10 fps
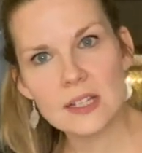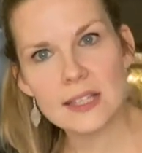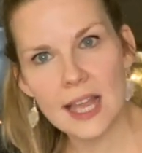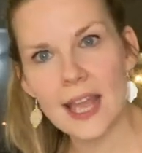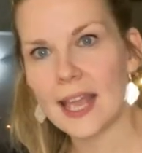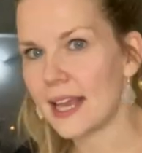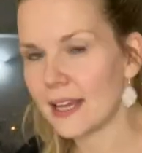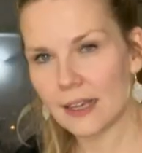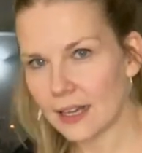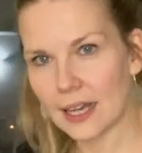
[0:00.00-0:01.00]
to say,
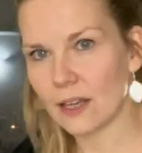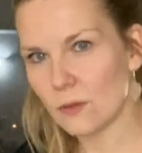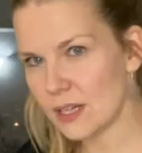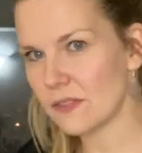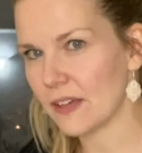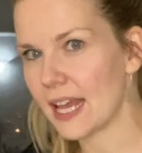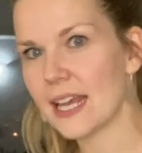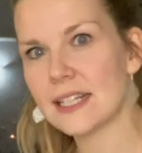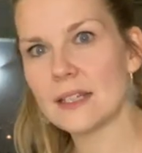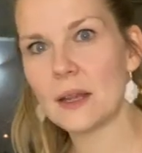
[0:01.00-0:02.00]
and I always
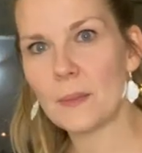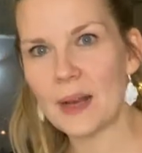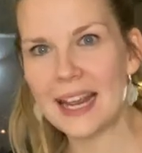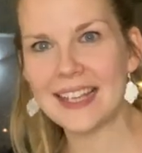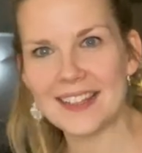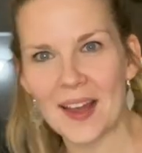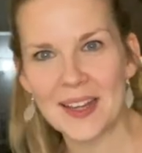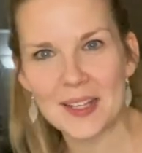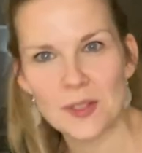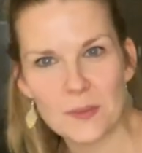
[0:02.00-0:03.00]
forget, please
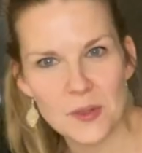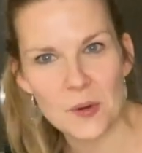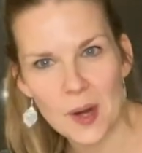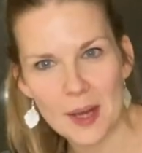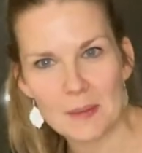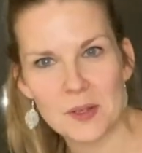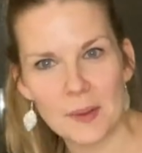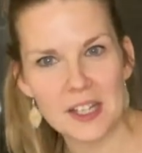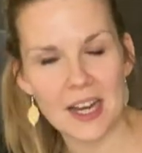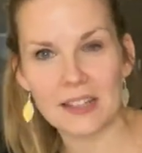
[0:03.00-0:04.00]
like and subscribe to
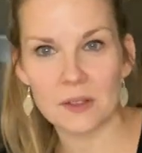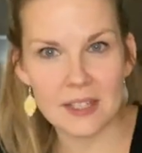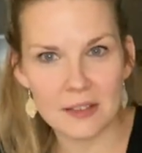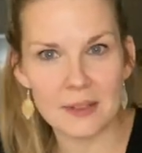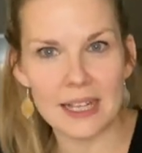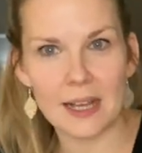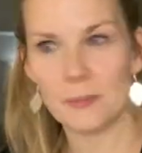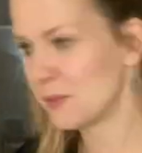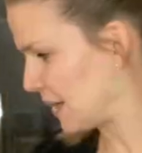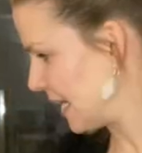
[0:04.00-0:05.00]
my channel because it really
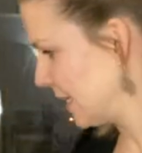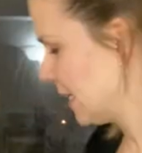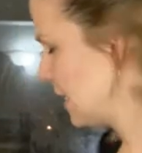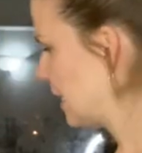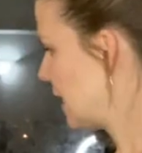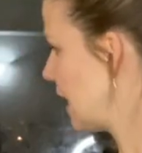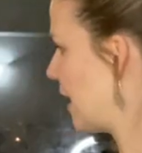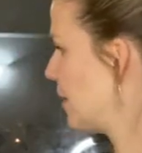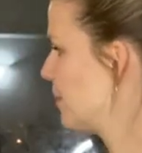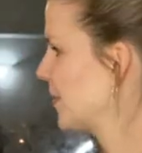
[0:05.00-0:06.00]
helps me.
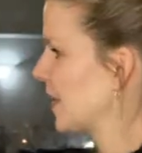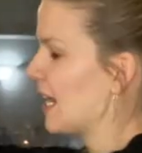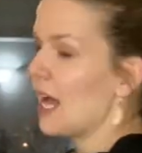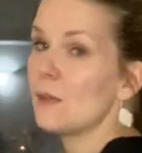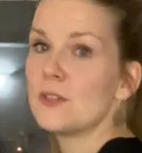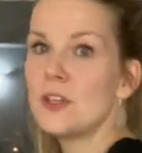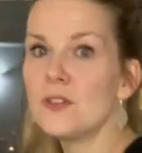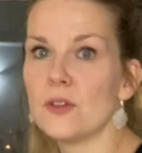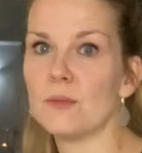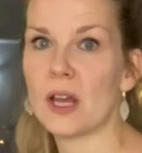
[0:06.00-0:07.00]
It helps
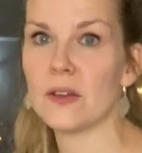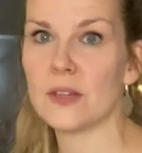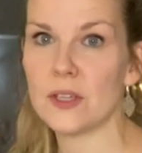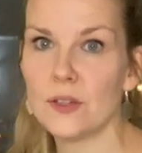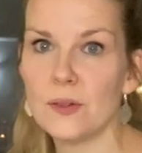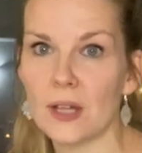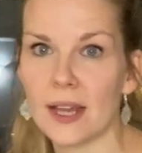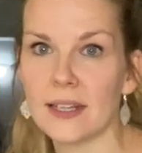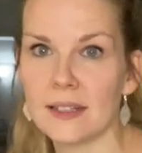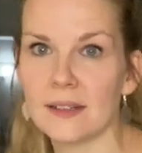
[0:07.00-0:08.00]
YouTube know that you
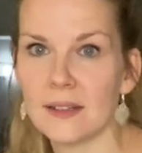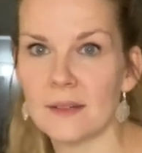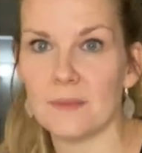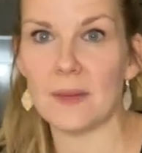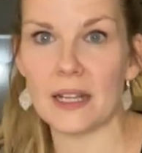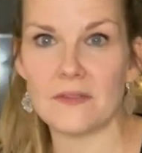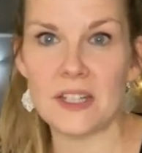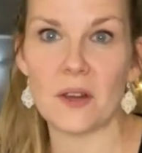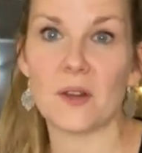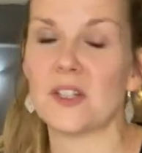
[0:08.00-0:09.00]
like my
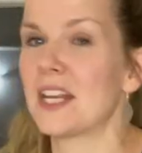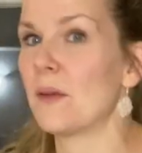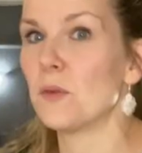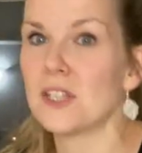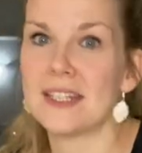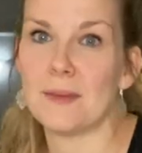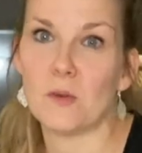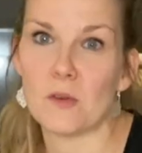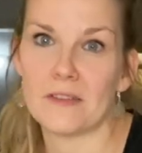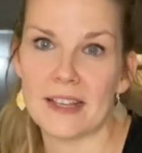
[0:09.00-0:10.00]
video content and want to see
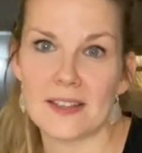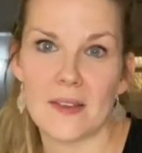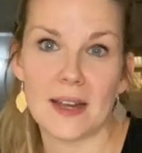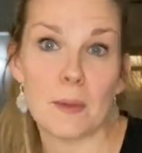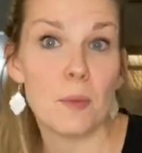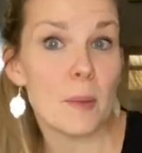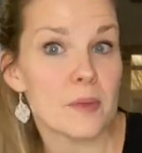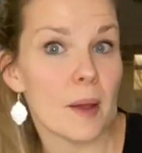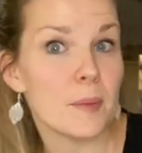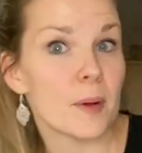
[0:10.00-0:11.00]
more of it so that it pops
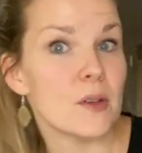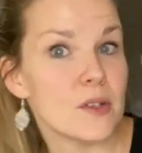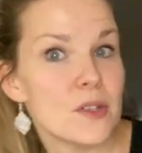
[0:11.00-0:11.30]
up on your